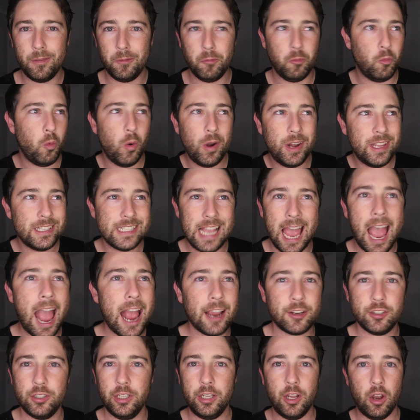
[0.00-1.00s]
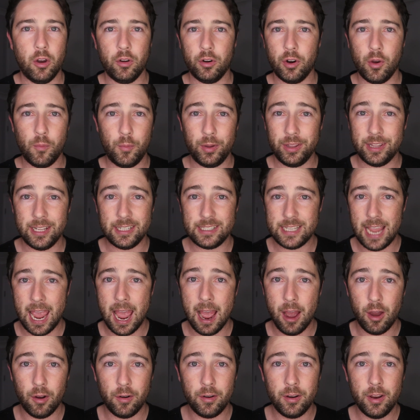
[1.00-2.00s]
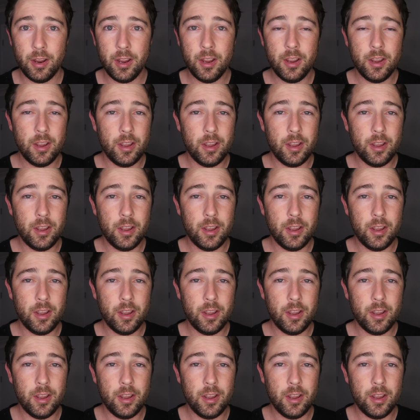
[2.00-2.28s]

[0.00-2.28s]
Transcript: What is actually going on with the town?